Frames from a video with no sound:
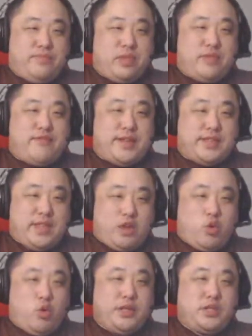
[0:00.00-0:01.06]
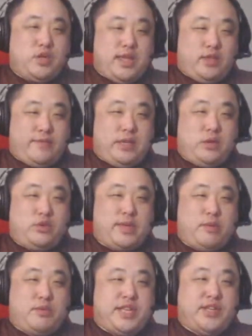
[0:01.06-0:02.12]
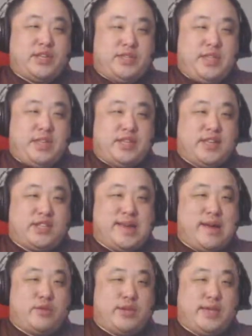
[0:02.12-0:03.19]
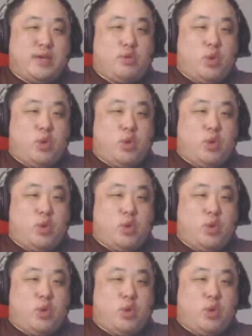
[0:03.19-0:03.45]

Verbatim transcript: In fact, according to interviews, it was his idea to get his character killed